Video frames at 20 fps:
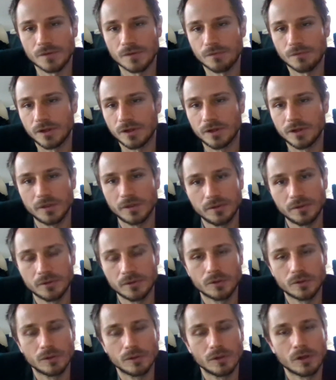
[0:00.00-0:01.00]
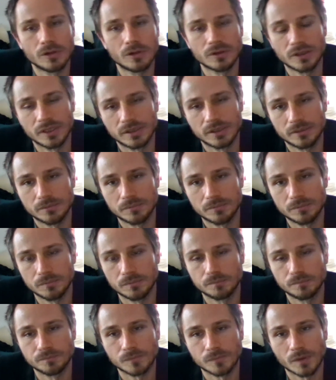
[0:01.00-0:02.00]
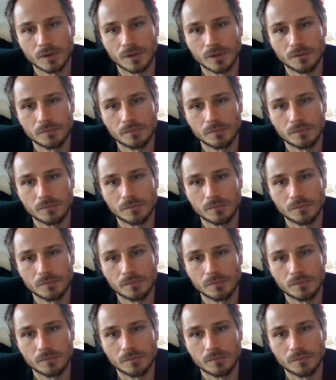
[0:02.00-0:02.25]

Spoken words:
very long and